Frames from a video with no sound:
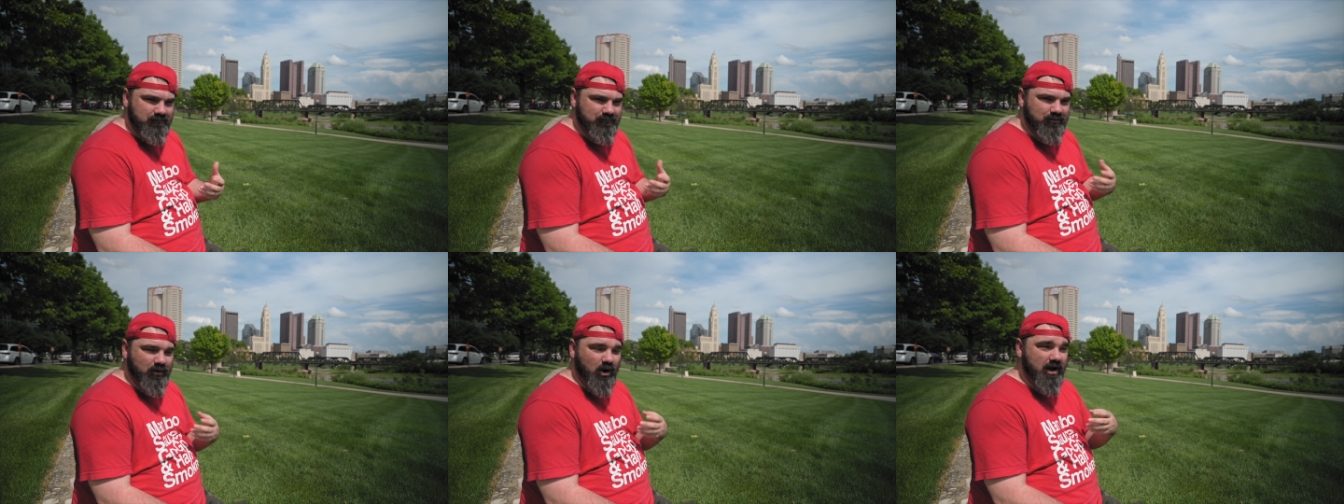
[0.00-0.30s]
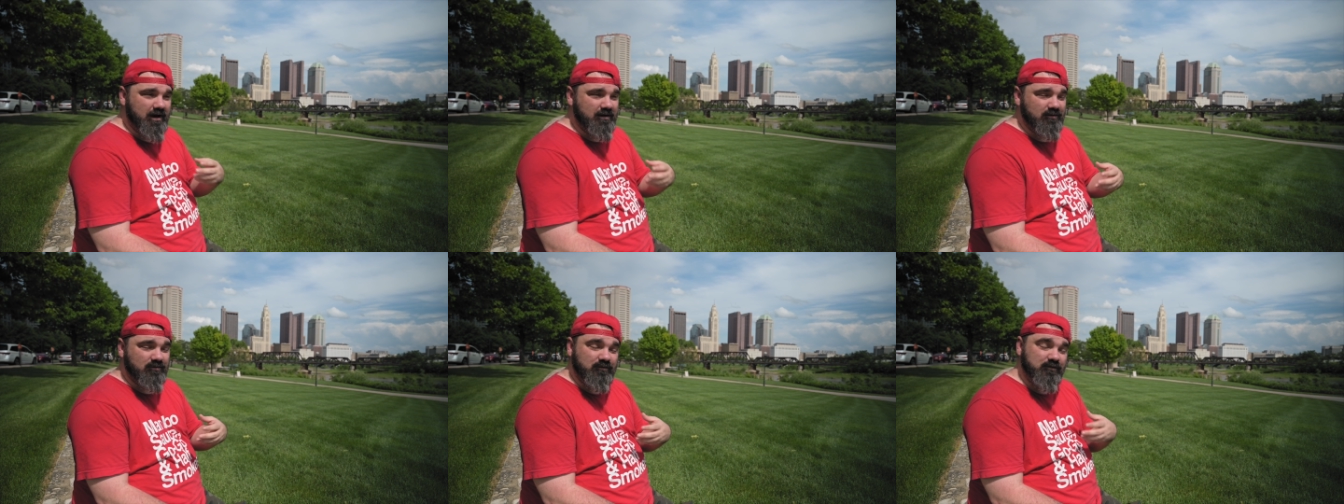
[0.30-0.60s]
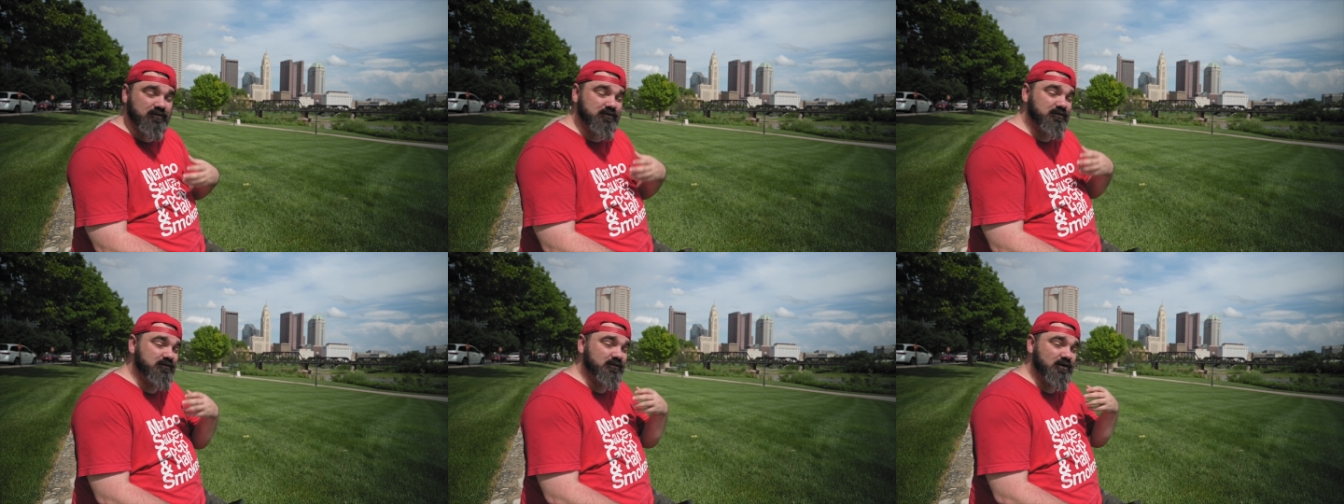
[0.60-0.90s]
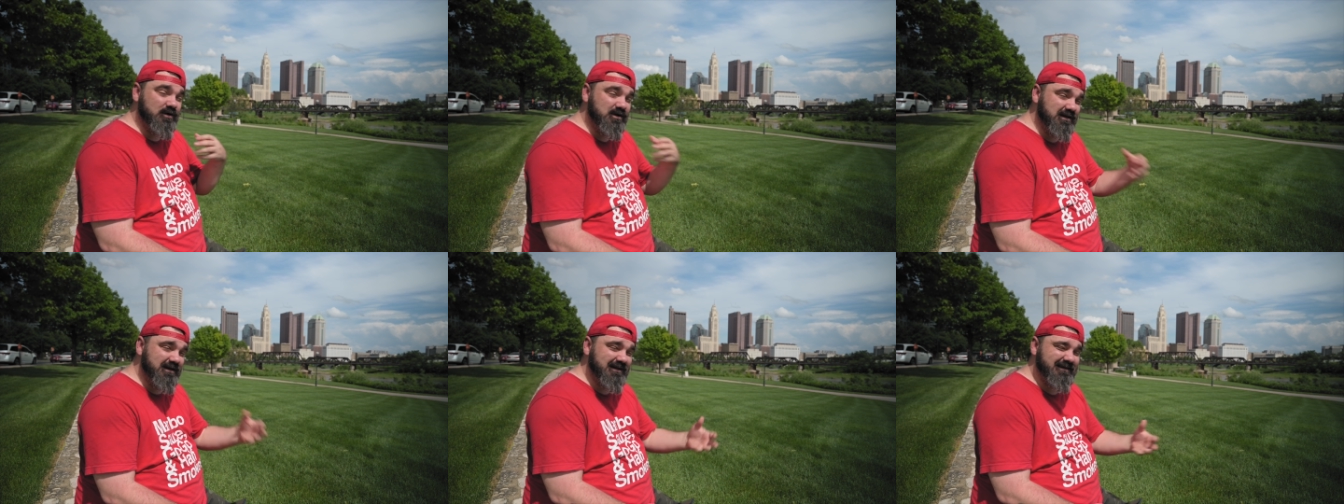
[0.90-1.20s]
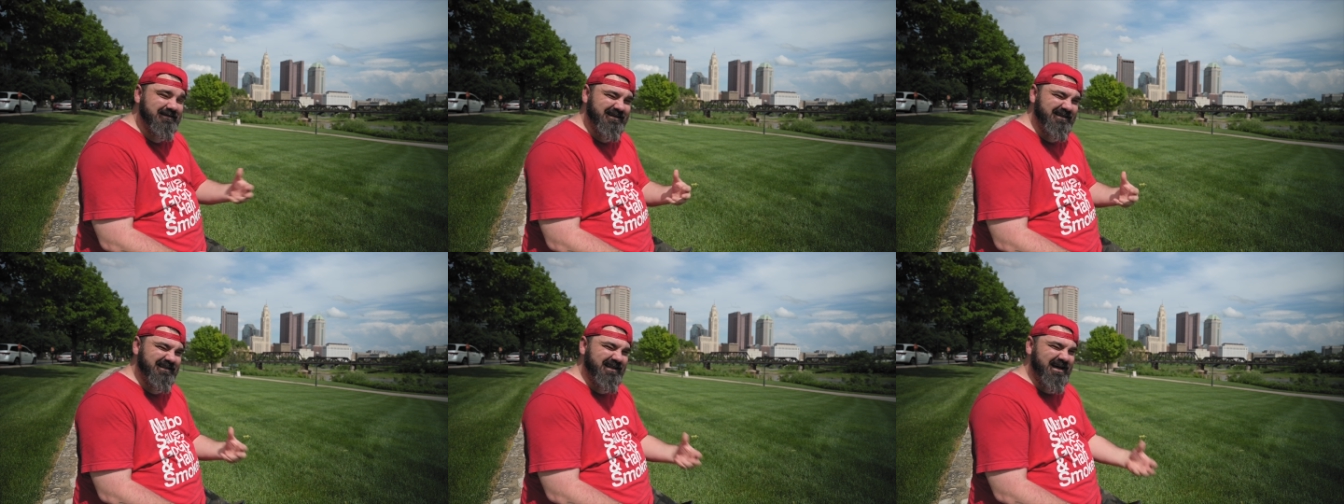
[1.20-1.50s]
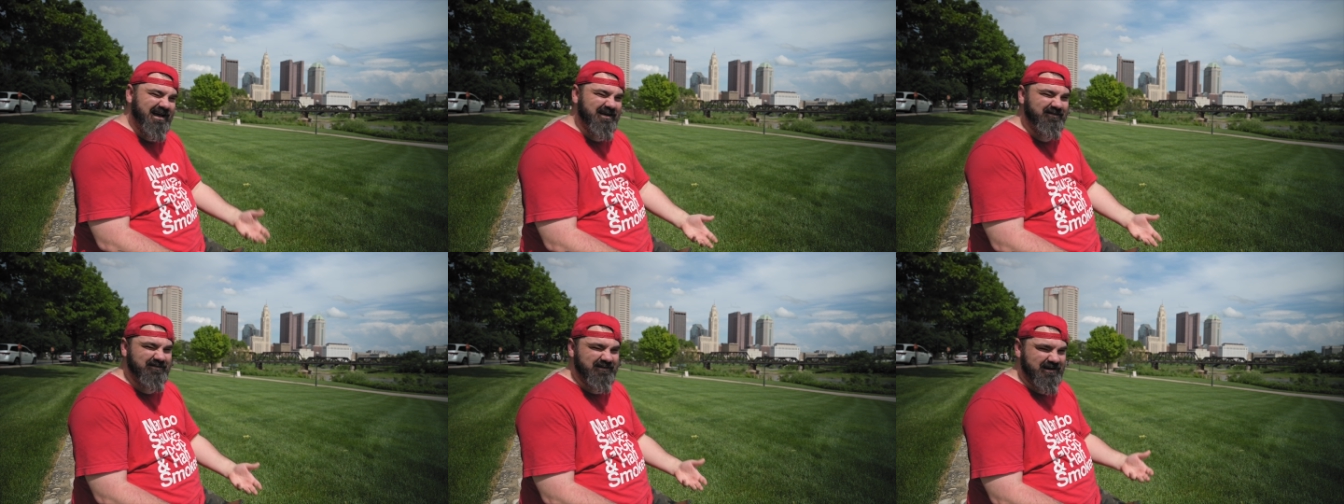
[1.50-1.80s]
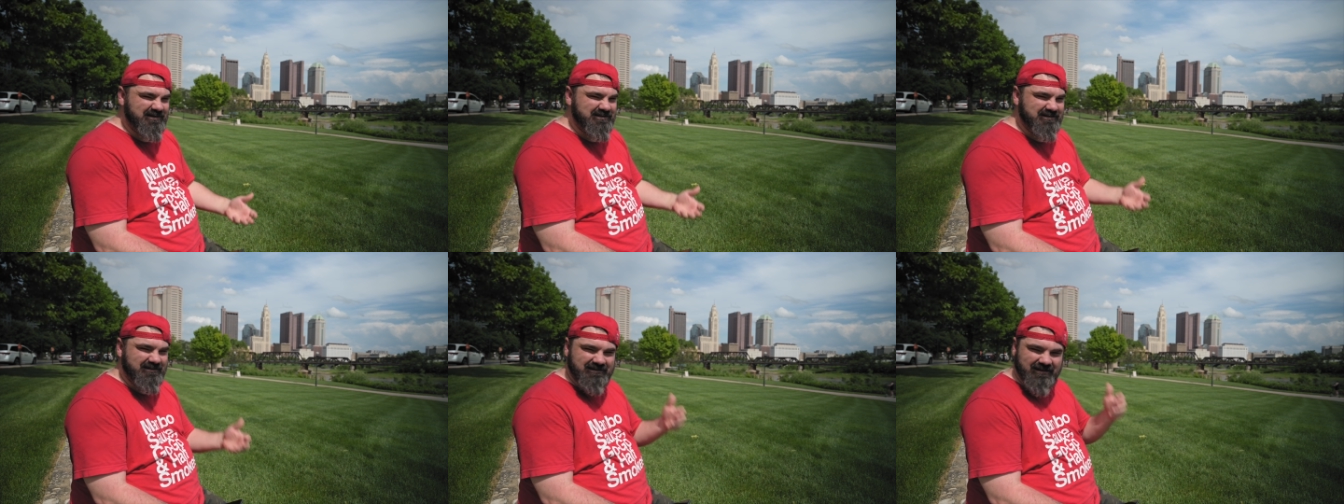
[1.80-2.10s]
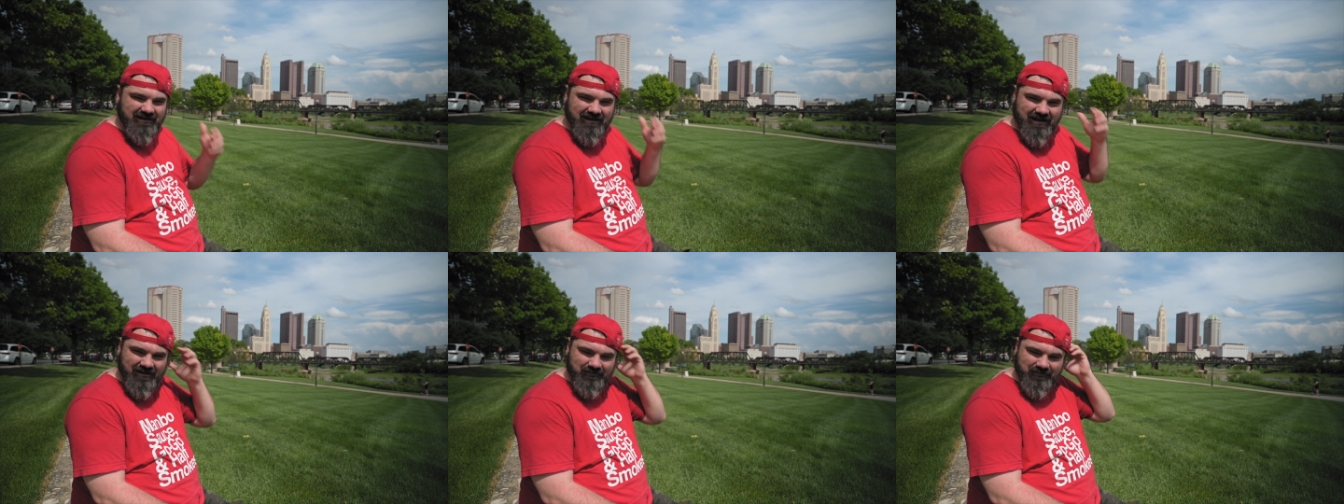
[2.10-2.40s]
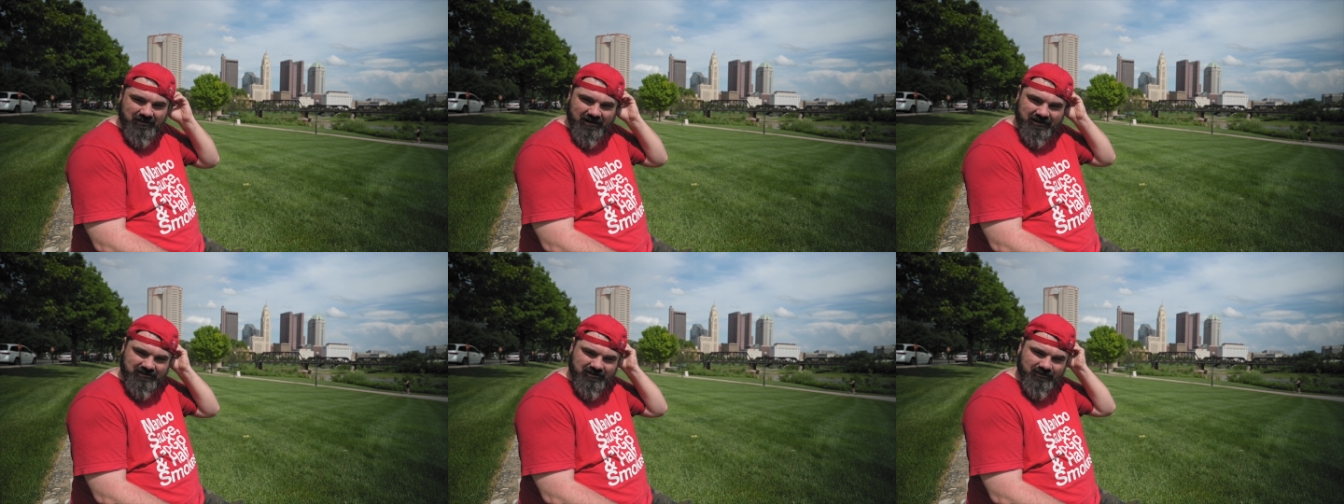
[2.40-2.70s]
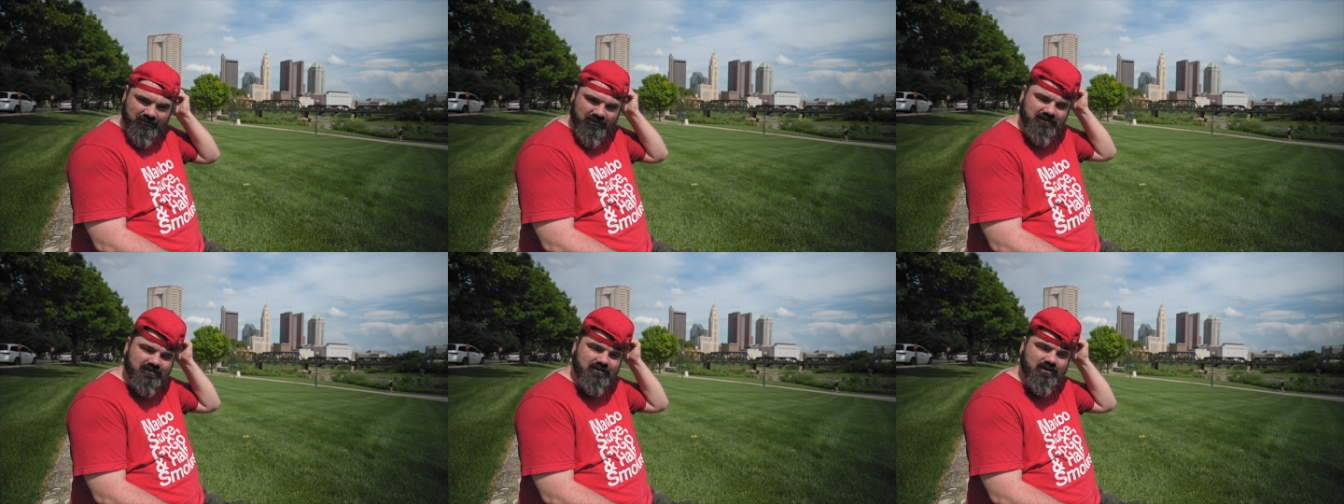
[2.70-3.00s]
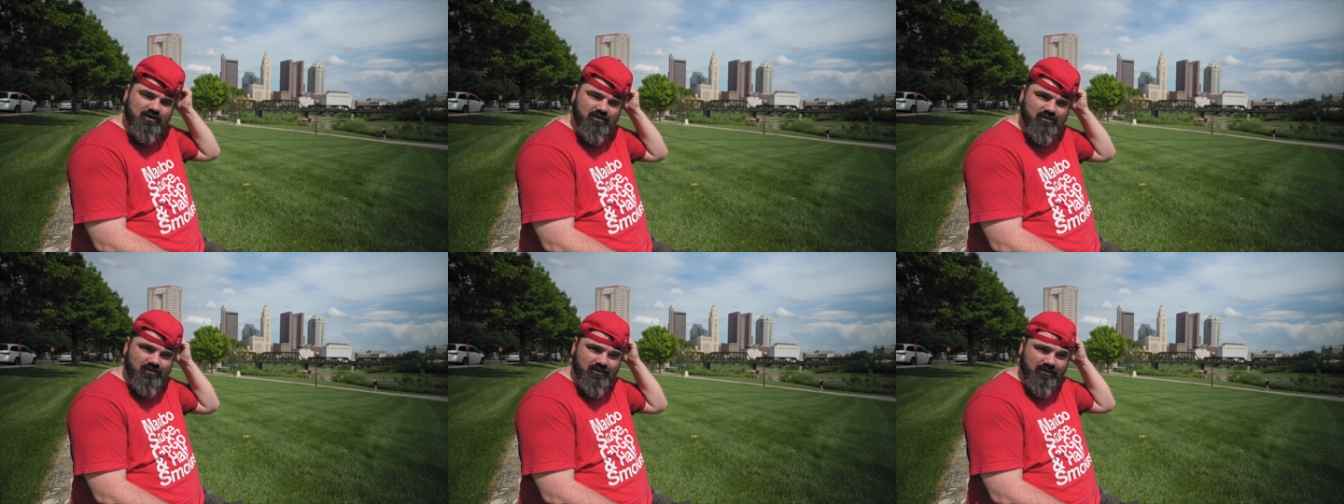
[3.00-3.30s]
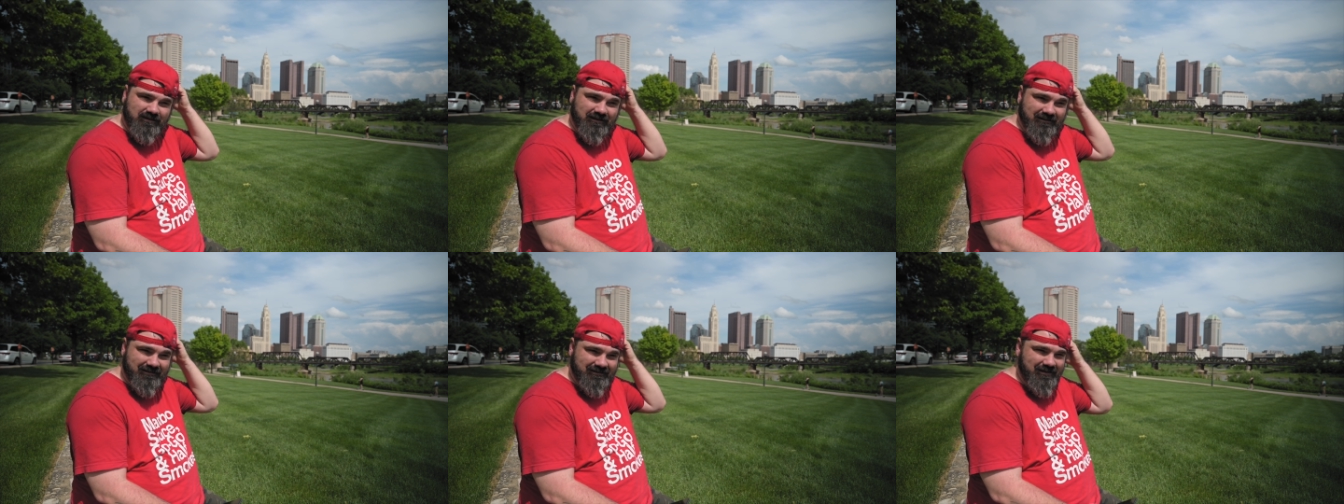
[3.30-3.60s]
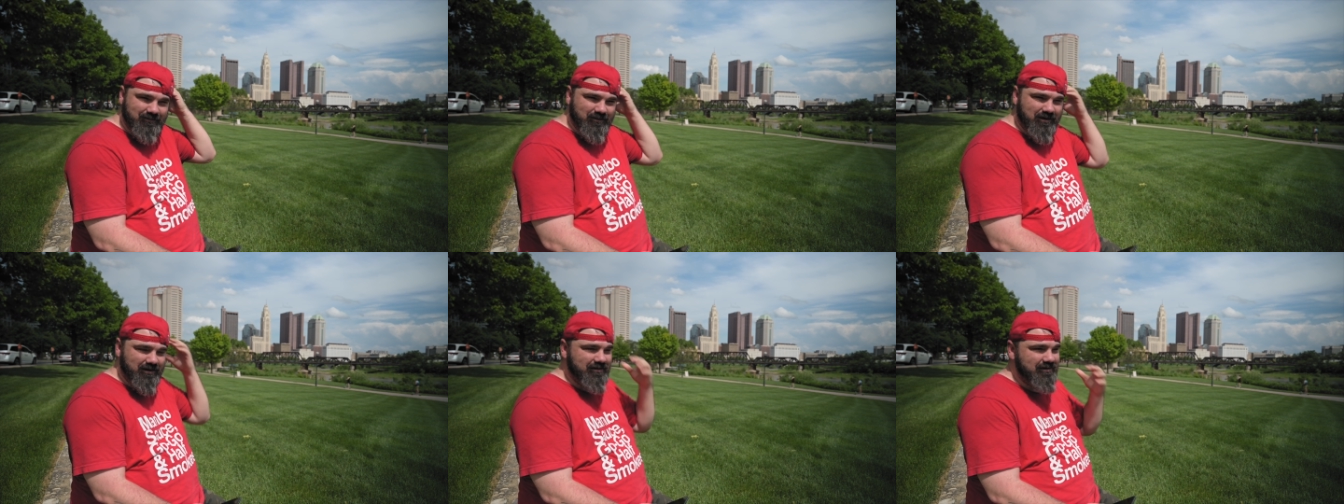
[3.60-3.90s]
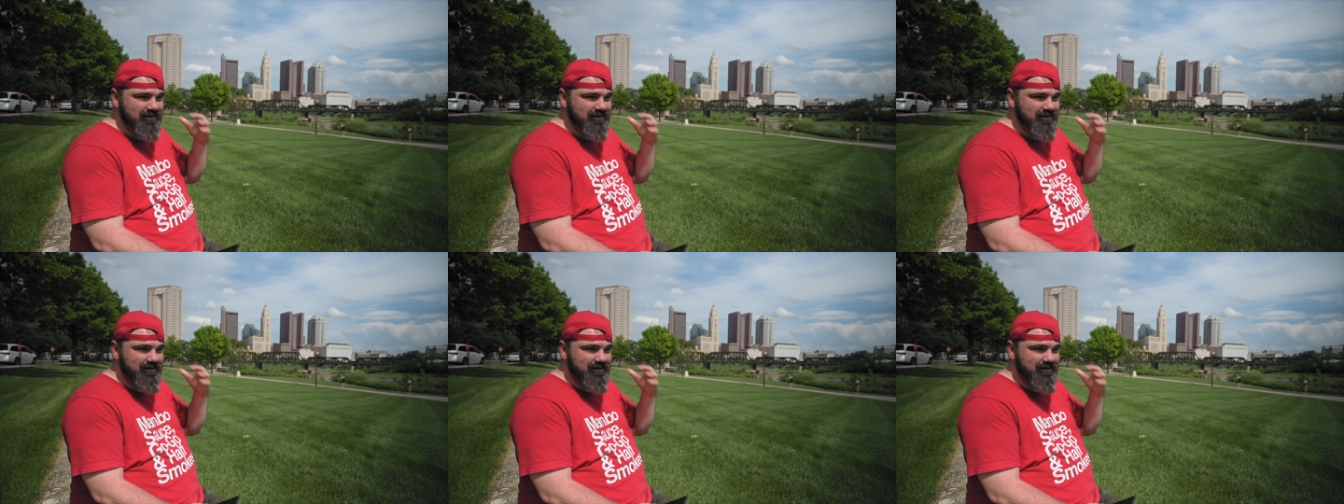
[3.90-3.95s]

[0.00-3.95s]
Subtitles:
brought fully to life, not just in animation, was cool. To see